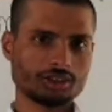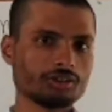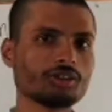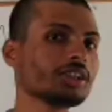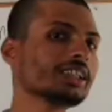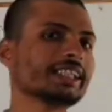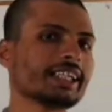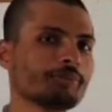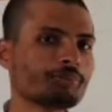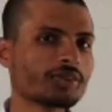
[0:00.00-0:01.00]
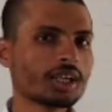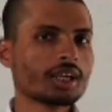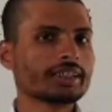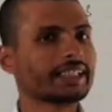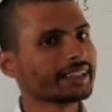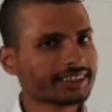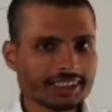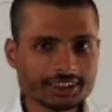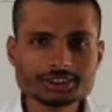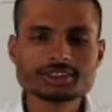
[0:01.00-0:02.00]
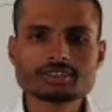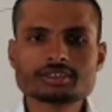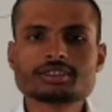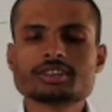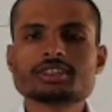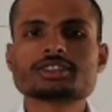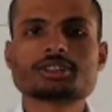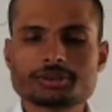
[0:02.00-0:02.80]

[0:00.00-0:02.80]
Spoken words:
you know already. That is addition,